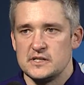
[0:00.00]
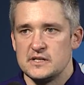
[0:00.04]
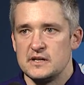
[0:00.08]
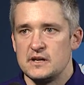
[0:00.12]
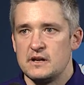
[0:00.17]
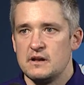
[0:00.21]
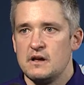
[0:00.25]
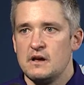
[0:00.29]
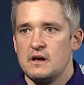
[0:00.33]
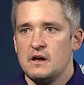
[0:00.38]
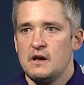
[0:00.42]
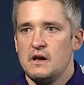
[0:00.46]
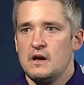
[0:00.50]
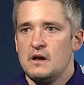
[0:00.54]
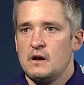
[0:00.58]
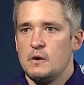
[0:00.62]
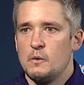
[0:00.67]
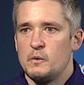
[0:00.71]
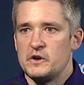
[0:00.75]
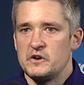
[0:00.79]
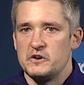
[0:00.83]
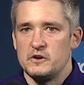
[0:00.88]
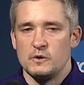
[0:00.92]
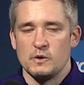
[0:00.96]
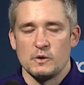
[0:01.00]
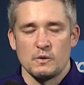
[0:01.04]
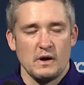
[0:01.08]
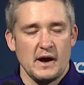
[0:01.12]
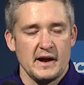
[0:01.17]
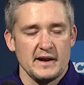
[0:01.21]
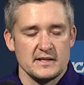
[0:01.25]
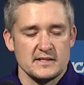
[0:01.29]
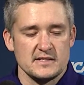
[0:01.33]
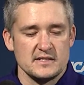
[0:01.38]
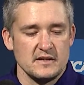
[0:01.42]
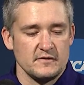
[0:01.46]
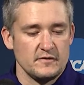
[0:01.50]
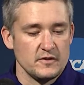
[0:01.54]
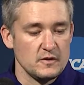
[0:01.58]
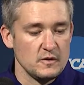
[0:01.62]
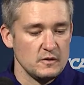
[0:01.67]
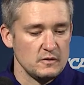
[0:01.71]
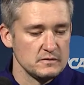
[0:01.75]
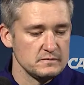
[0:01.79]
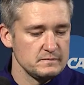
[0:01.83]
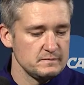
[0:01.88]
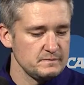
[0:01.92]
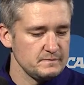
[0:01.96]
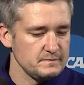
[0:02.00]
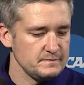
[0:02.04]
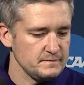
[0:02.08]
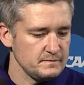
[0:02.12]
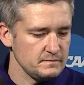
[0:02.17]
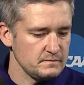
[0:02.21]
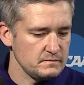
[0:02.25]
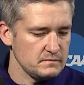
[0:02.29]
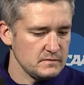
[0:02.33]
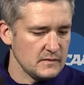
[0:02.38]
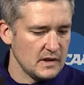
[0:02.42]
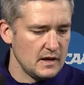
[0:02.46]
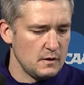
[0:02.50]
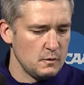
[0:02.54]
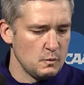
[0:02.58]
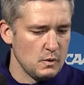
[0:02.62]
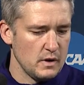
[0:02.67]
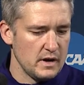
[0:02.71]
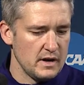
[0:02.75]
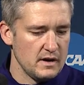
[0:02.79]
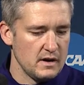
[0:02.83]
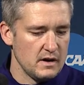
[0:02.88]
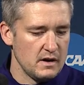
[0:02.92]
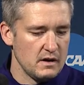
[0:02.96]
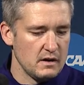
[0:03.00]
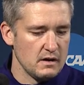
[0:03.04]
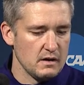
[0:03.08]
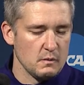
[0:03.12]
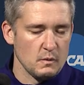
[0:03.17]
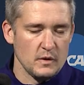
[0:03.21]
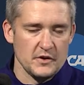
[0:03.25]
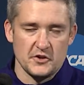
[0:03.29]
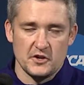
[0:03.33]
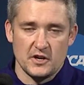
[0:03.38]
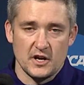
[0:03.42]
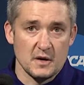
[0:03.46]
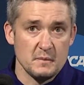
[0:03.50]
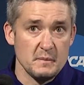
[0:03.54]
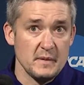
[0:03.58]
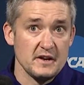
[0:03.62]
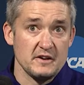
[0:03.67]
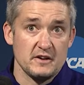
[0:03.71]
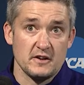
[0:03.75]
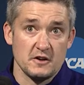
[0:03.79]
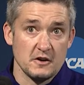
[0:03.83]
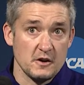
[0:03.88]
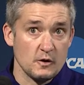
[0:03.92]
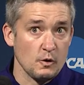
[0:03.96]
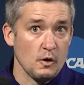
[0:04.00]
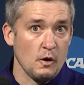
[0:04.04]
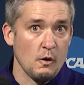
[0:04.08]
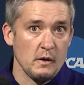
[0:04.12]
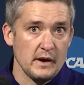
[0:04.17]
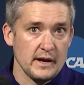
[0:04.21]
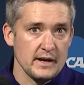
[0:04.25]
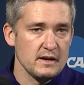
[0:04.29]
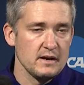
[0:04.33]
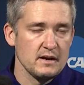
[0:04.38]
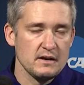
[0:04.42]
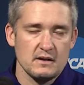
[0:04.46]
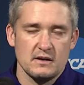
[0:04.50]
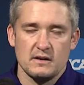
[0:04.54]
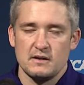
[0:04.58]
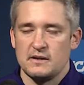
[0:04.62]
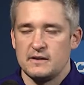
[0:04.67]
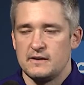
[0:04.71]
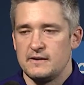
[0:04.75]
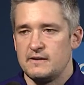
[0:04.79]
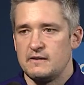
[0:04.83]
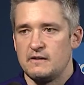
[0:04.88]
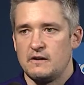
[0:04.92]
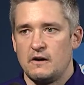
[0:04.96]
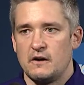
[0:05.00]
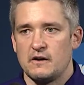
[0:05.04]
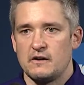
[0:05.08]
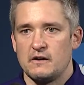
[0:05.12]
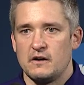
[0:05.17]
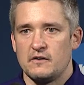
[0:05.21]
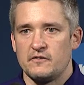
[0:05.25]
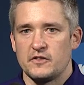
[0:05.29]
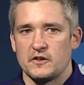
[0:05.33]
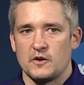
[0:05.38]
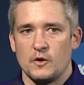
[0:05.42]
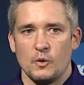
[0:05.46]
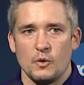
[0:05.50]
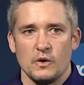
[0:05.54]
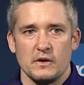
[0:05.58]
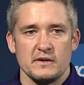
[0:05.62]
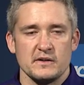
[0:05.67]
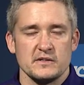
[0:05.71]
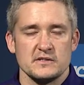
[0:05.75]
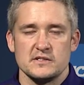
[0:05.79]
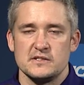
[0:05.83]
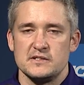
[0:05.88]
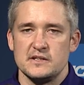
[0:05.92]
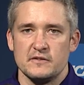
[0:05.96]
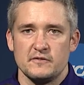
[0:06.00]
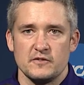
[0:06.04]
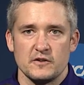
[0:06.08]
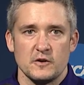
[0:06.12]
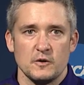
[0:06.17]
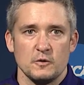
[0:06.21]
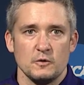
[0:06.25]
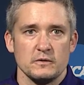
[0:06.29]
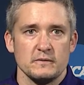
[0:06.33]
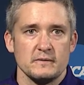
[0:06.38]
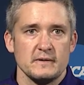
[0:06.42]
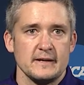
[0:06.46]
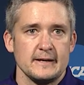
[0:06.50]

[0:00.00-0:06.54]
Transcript: And when you do it right, it's difficult. And when uh, when you commit to growing uh, on and off the court, it's difficult.